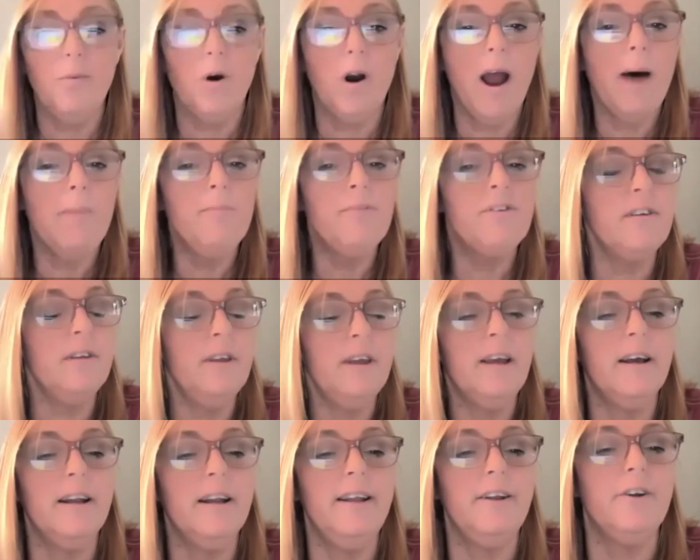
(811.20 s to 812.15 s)
we're
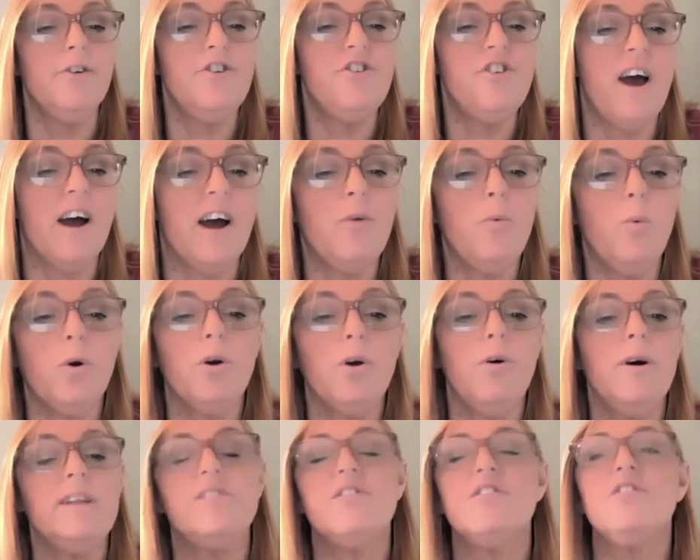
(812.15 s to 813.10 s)
absolutely going to interject. We're
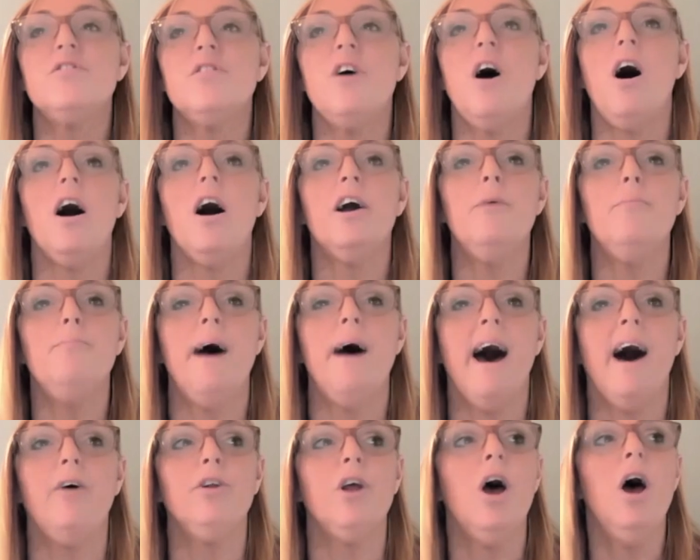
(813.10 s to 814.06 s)
going to talk
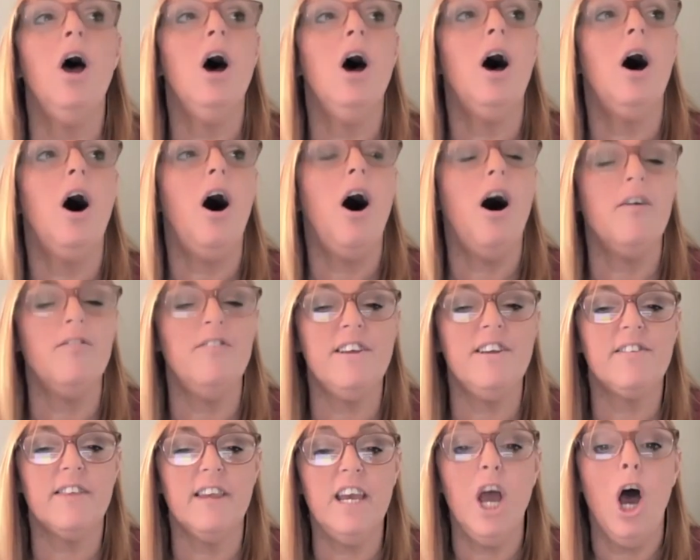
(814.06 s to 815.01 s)
about,
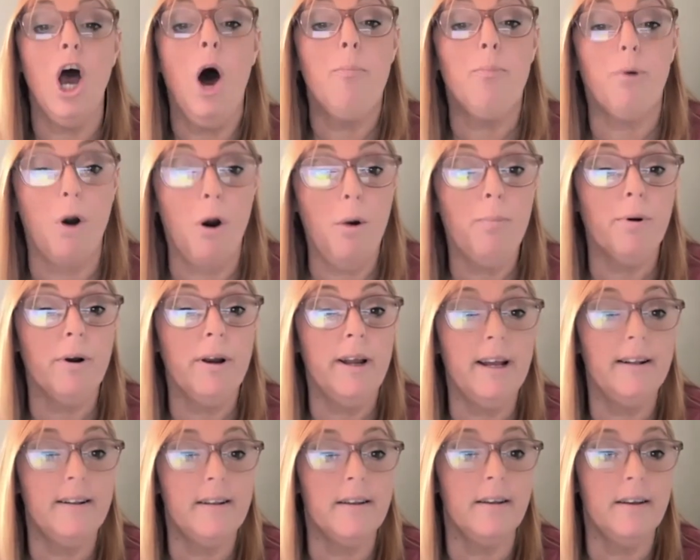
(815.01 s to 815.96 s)
obviously,
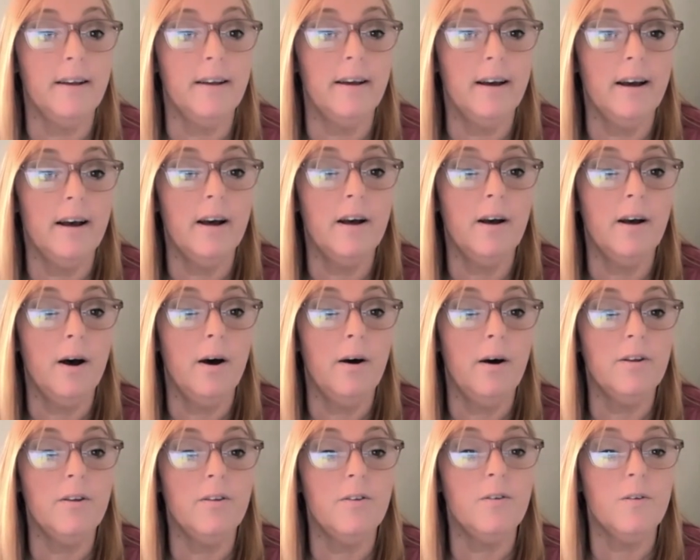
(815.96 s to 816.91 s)
appropriate
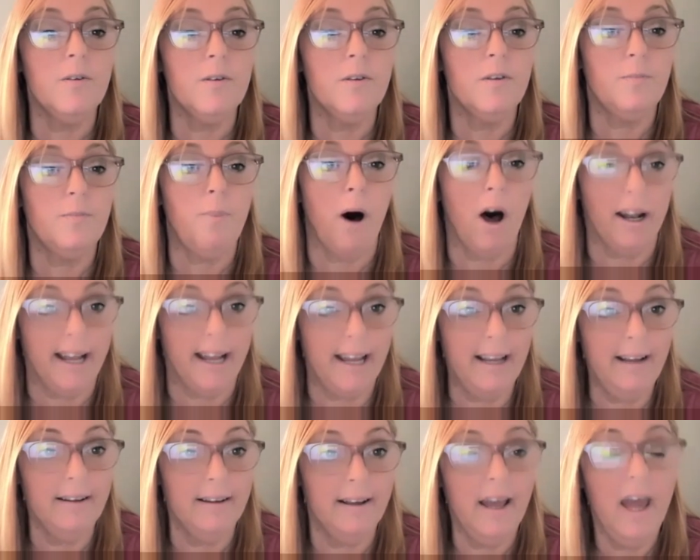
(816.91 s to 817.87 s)

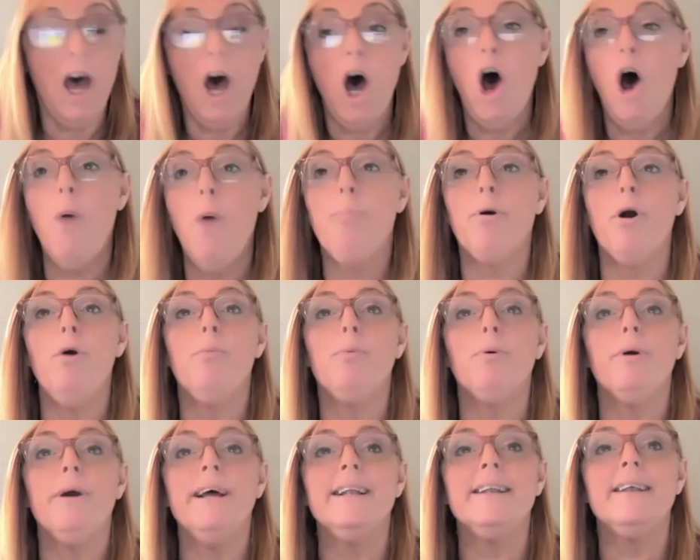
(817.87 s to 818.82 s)
spotting,
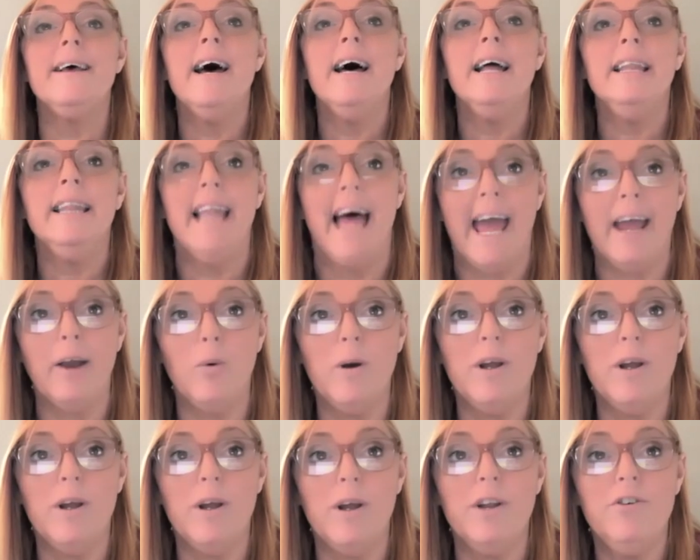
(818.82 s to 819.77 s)
appropriate
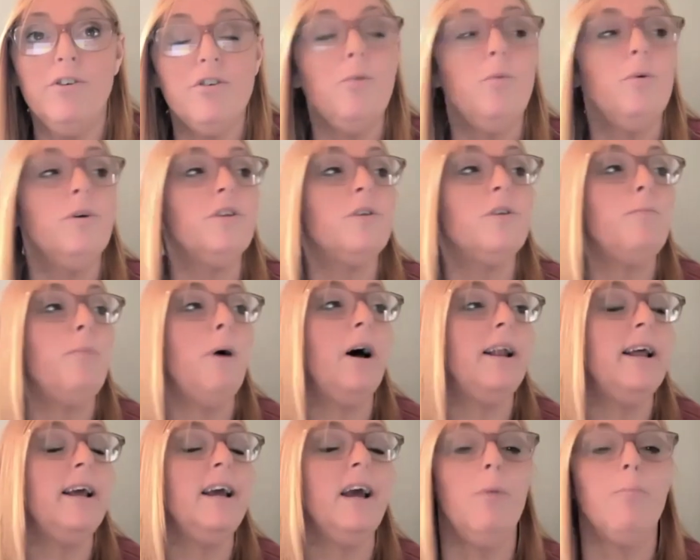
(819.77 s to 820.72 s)
language when
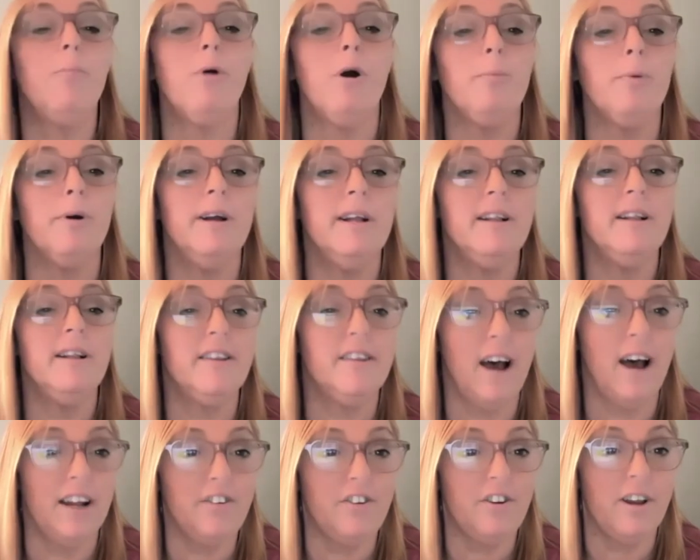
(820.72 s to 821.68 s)
spotting, appropriate
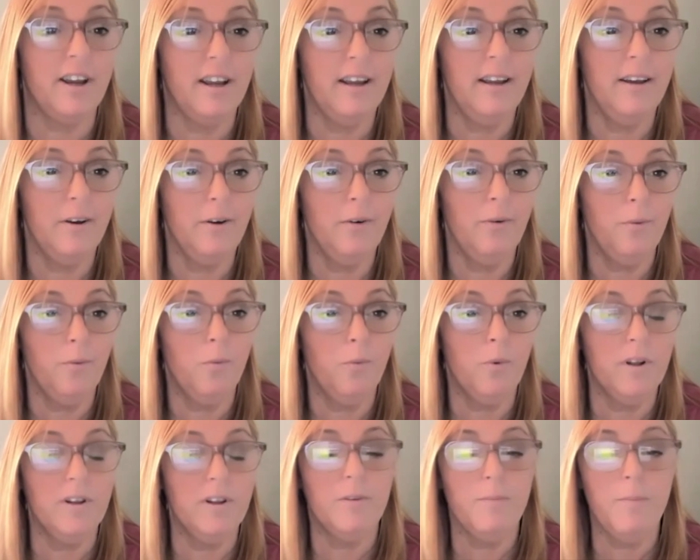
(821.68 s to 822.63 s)
touching
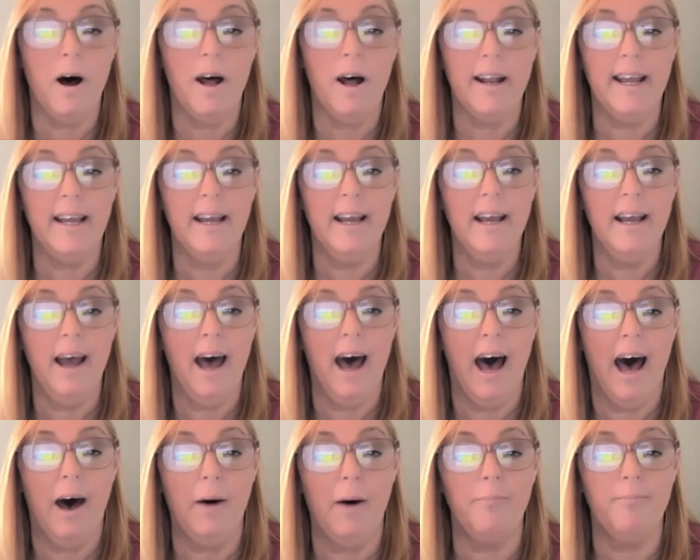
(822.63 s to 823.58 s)
when spotting.
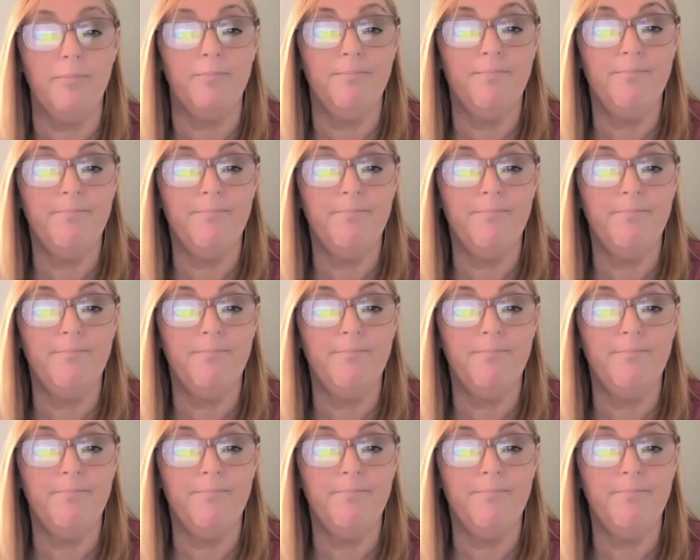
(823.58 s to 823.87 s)
And